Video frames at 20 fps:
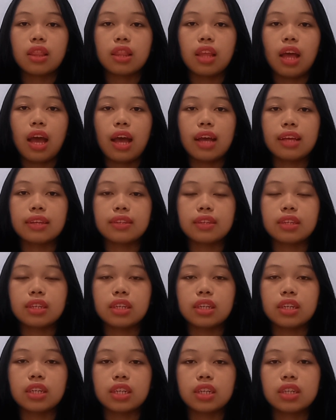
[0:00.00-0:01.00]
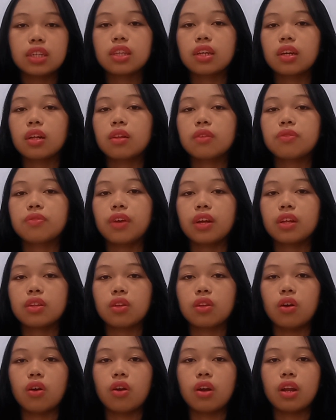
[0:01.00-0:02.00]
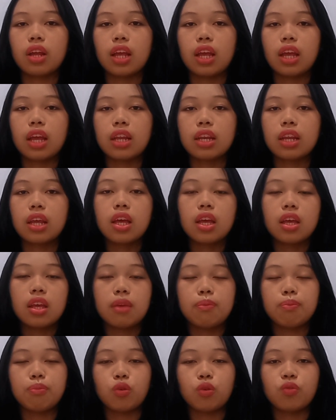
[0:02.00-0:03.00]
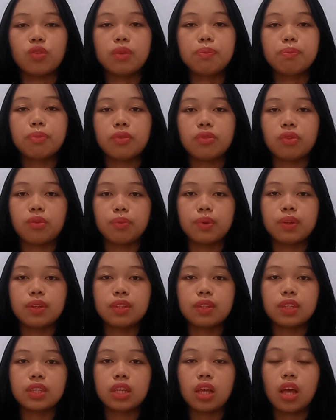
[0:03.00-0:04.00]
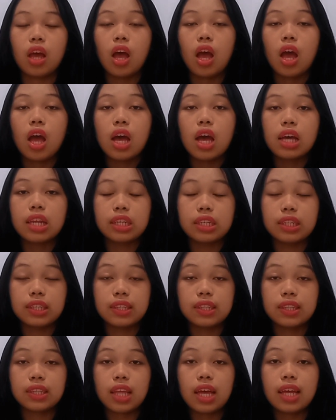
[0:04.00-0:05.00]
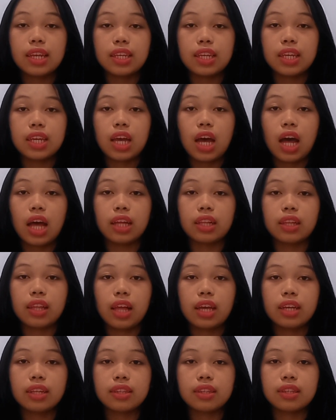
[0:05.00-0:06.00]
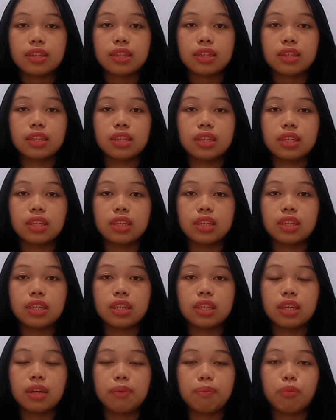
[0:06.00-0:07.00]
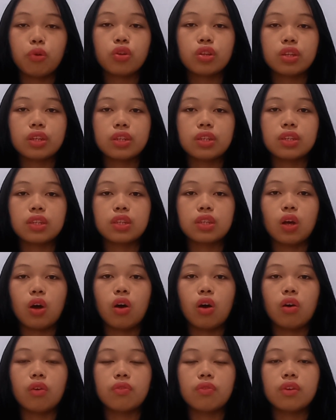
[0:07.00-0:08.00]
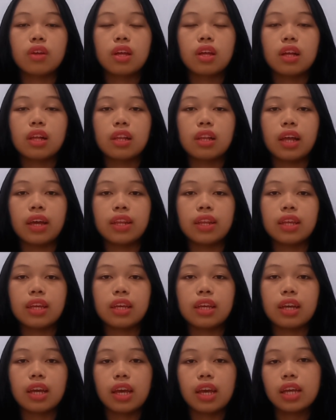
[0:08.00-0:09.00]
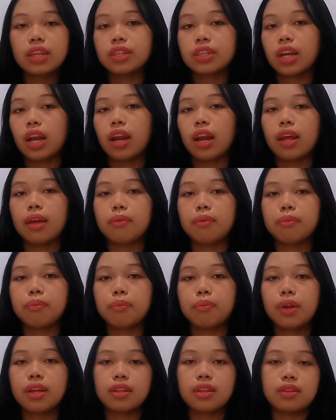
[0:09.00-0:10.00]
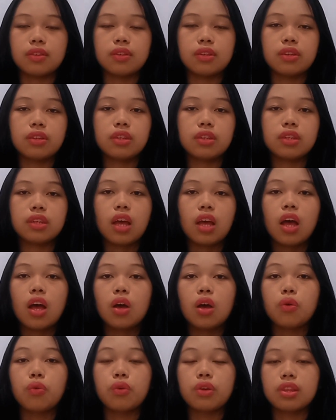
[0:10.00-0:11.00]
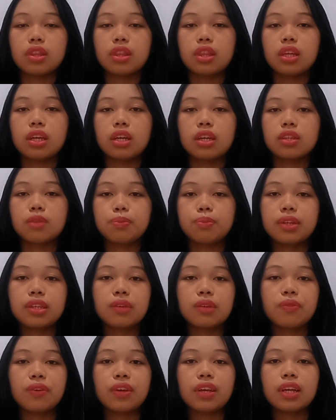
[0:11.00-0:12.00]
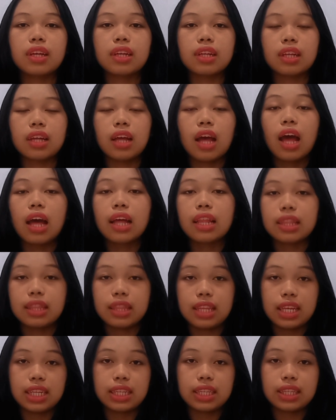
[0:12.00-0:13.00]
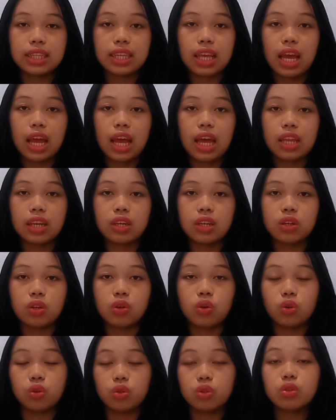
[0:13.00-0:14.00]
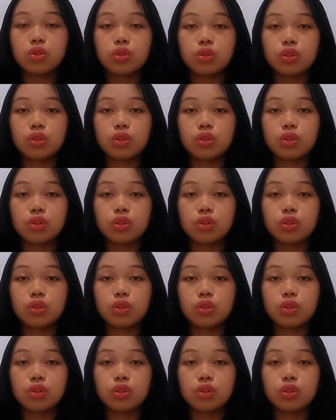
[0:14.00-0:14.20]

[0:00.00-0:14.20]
as a critical factor in improving performance. This study highlights the importance of aligning HRM practices with the specific needs and goals